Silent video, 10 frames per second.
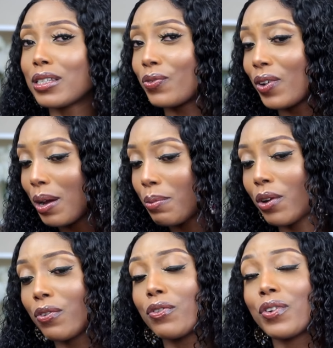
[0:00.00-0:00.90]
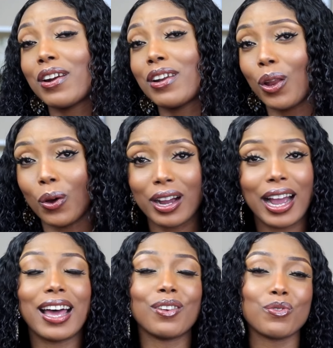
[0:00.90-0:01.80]
It's very beautiful, very long,
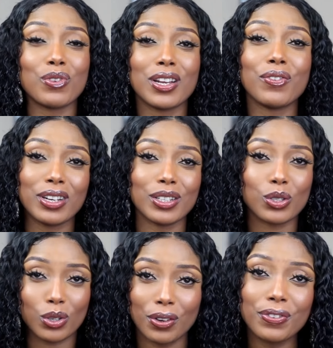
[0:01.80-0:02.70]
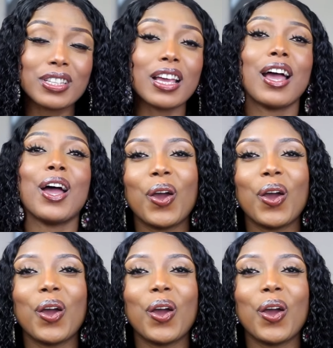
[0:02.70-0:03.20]
and really soft.